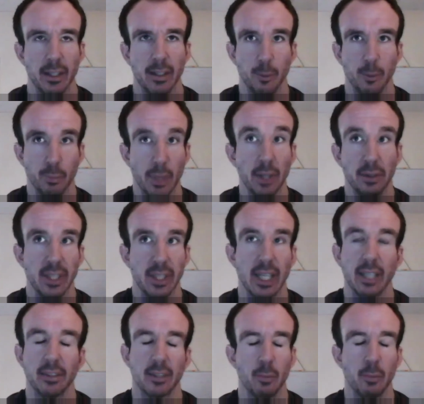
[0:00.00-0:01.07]
most of
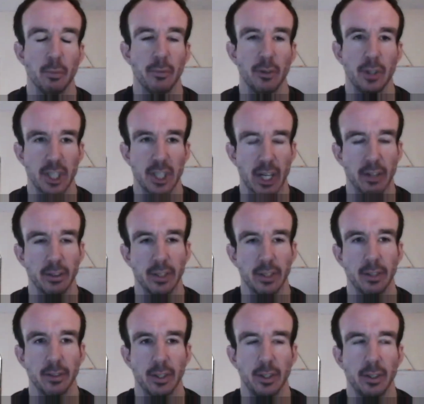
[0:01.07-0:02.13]
that is coming through the
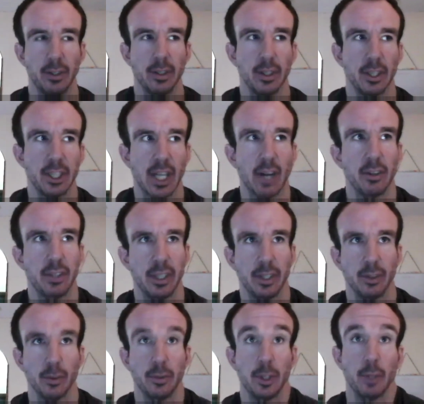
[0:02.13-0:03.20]
charity. So the charity
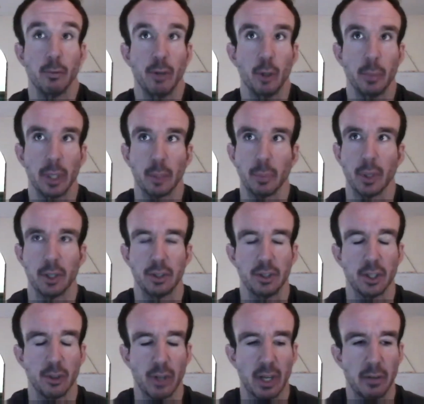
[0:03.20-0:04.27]
is obviously a real big push
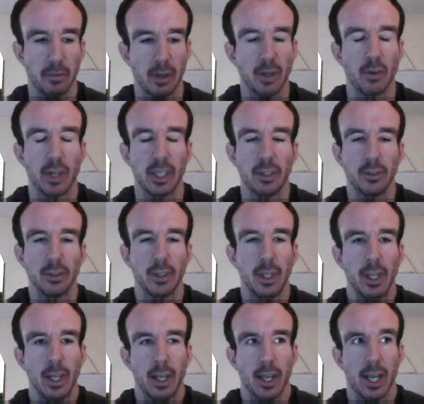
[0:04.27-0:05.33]
to try and fundraise.
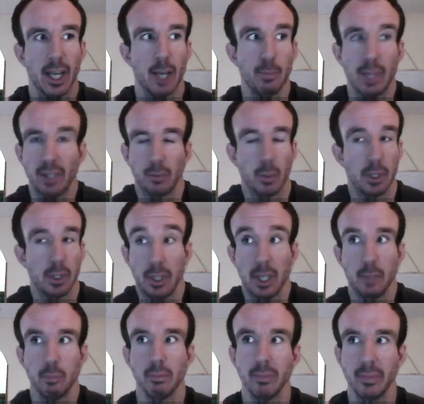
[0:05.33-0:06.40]
That's why
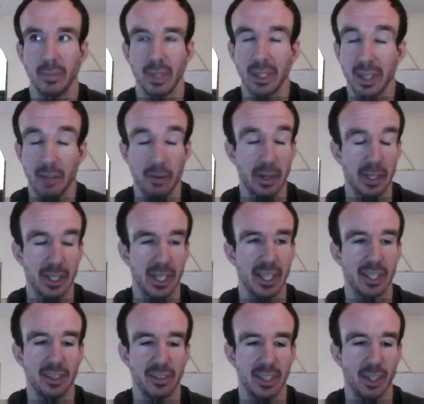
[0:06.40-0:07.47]
they're very good
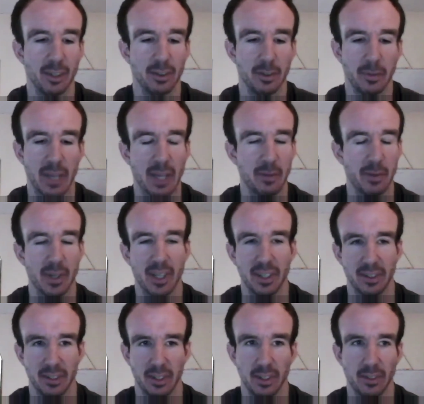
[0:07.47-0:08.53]
at it. You see lots of
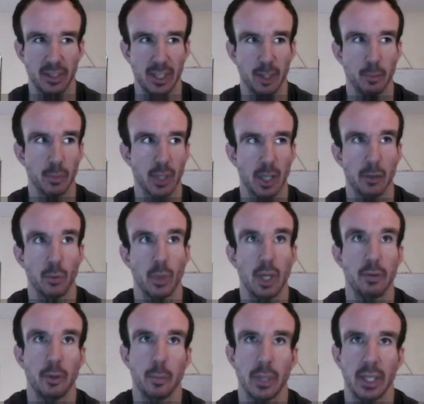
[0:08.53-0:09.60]
adverts, and you see them kind of all
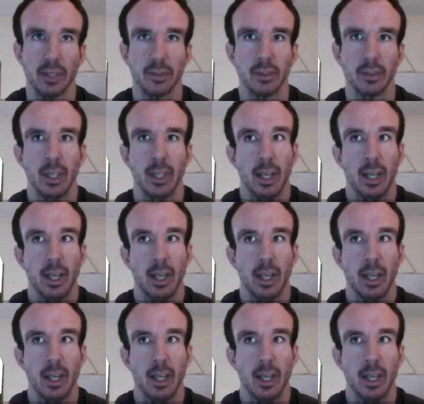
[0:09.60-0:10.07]
over the place.